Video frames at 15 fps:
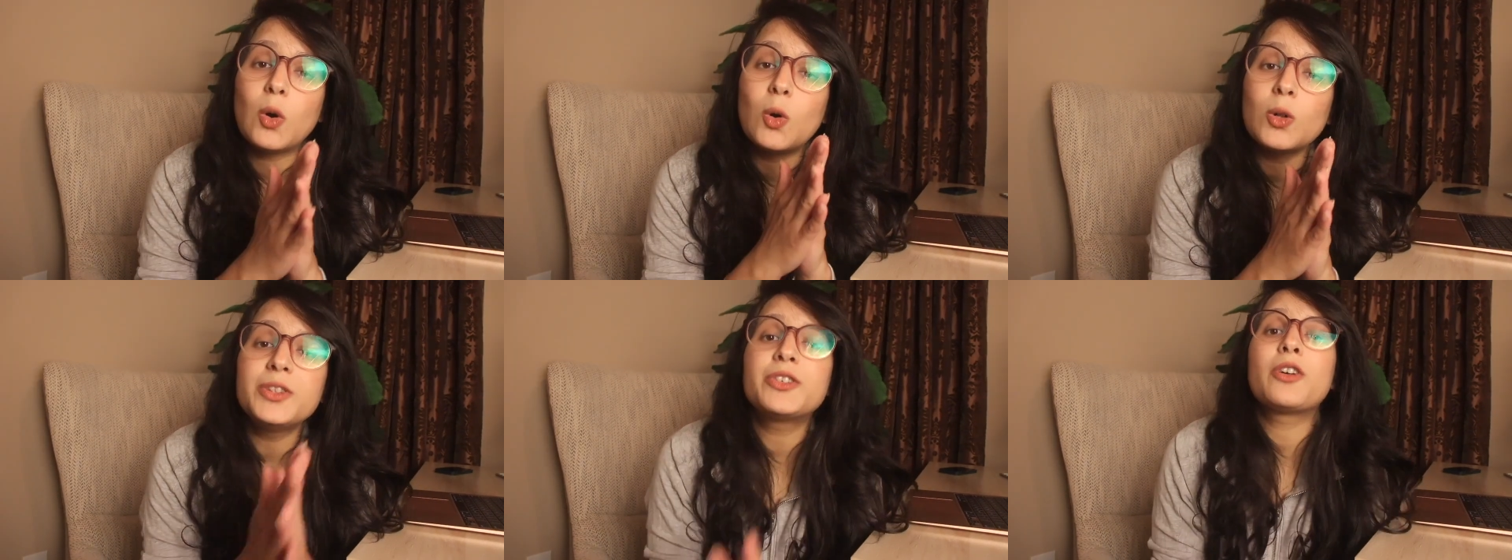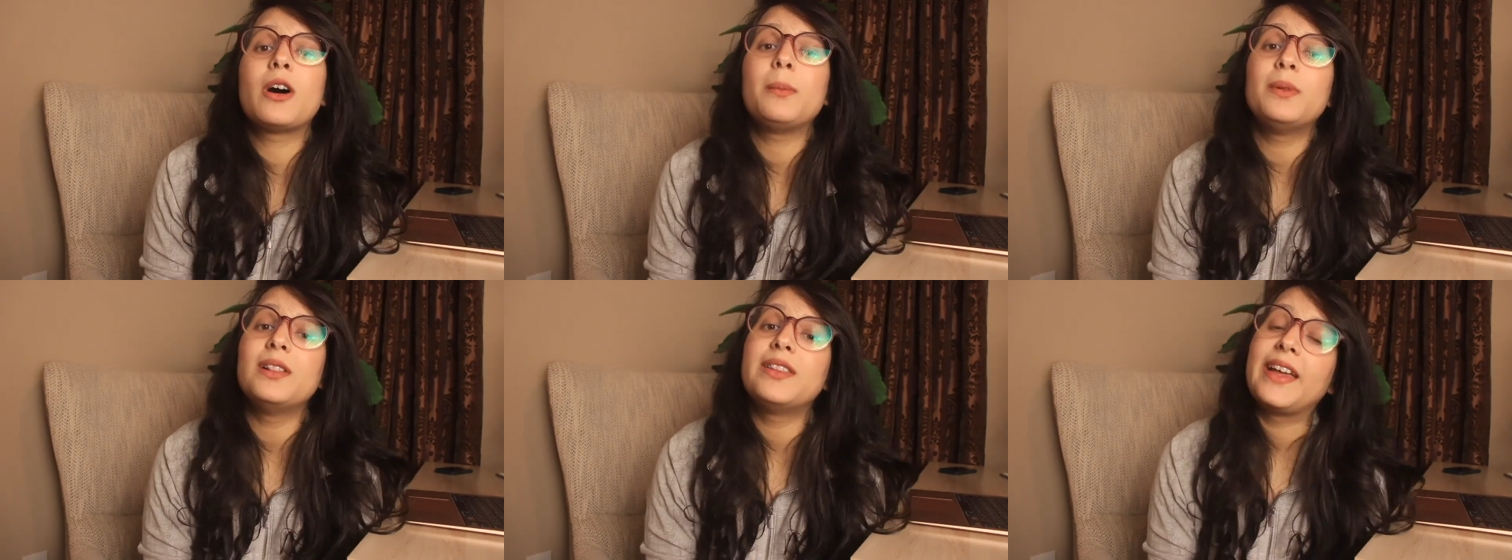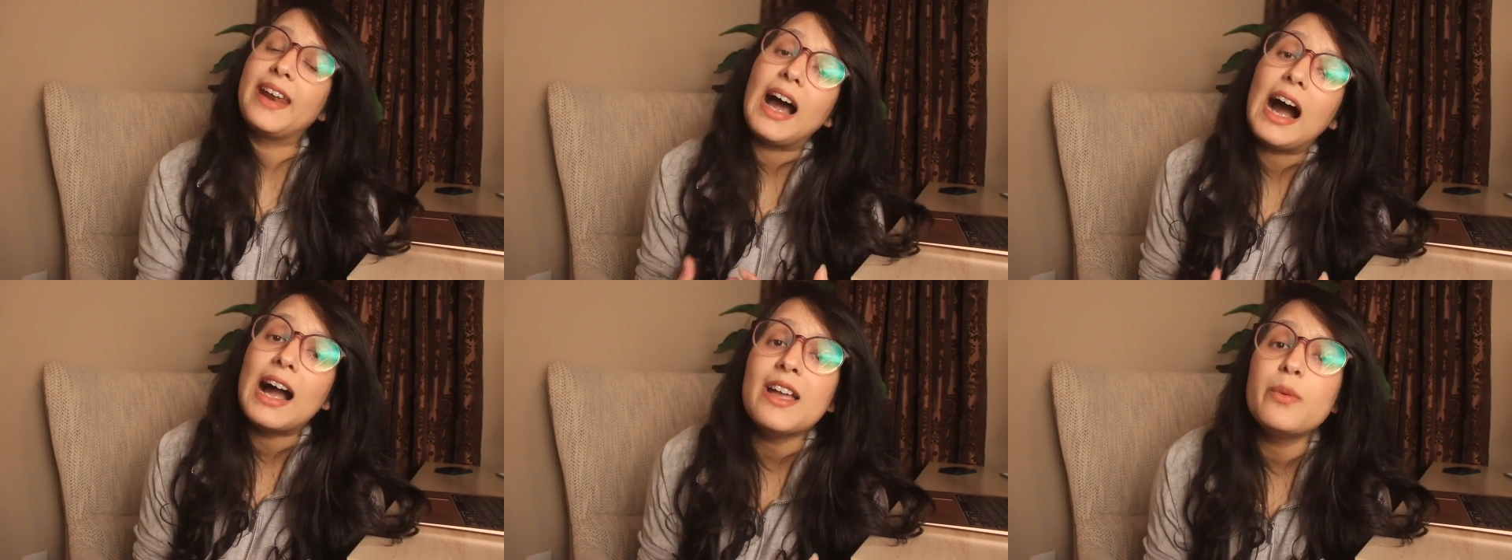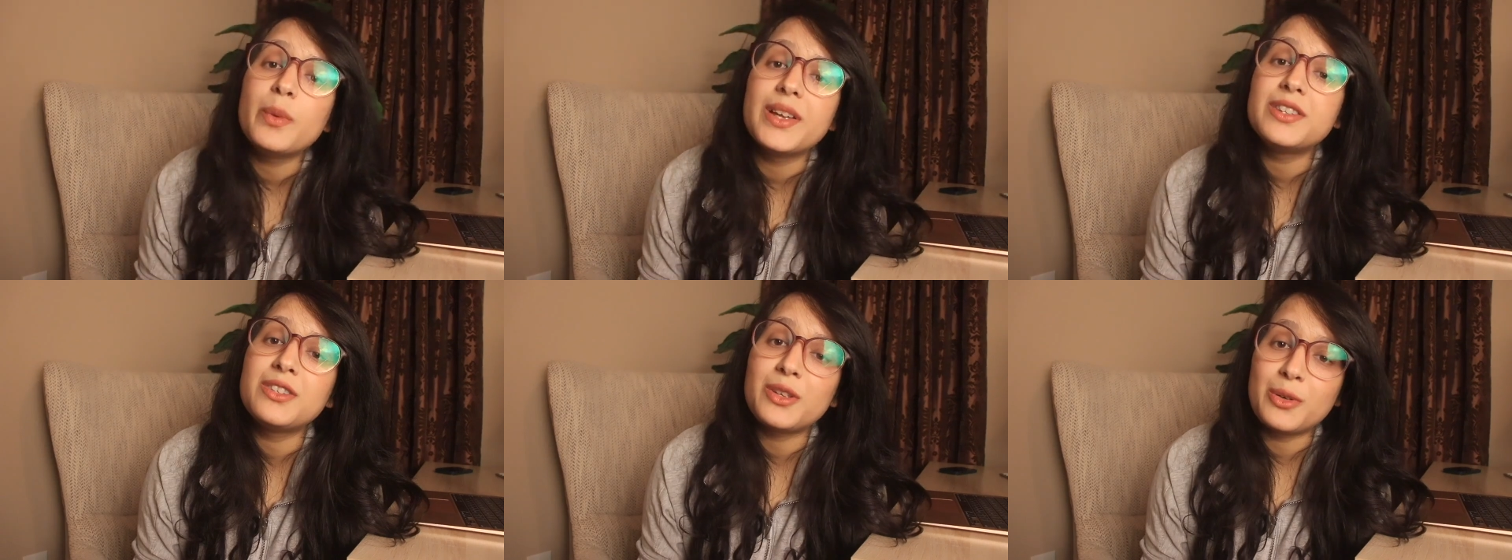all the trouble that I
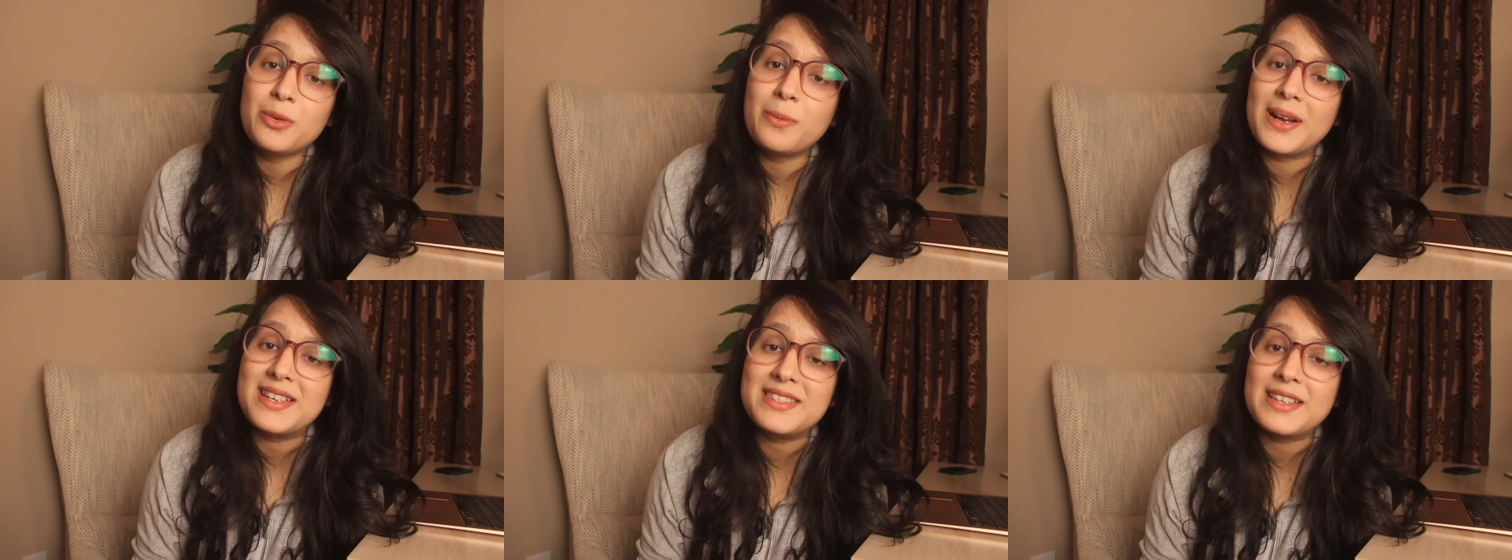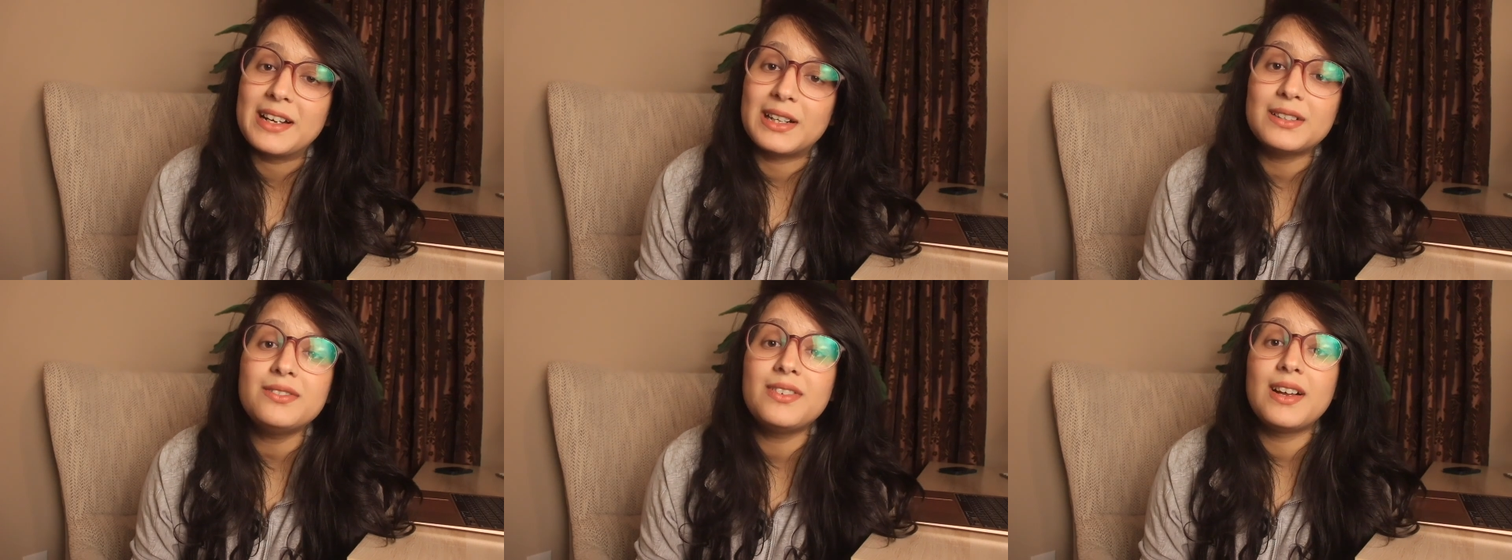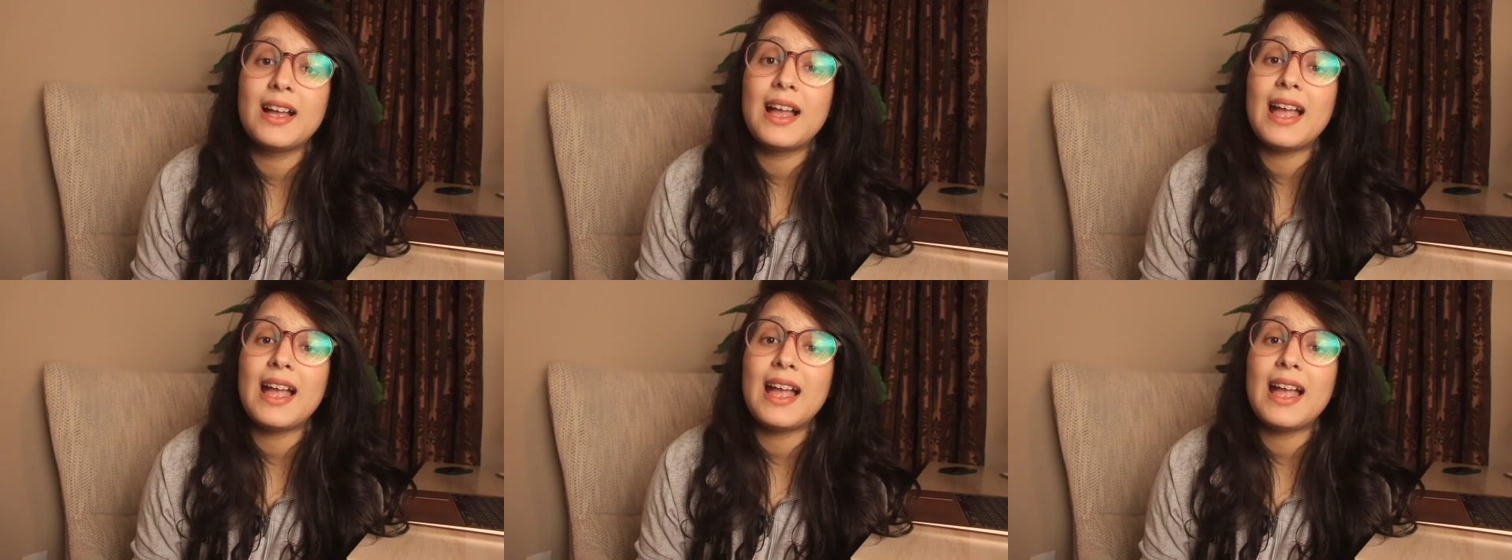went through myself